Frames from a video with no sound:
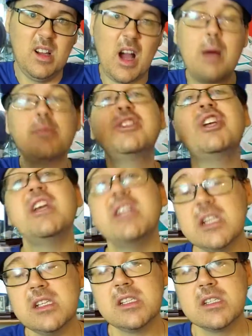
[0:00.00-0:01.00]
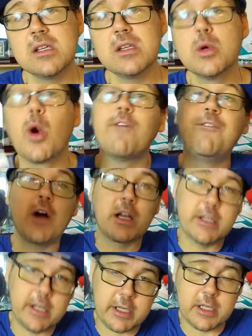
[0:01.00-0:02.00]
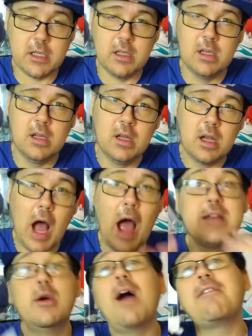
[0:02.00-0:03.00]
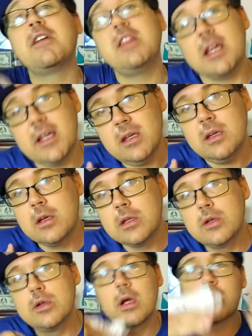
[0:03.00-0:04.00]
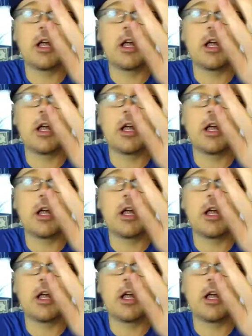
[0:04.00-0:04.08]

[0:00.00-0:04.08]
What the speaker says: I'm a genius, you're a fucking idiot. I know everything, you know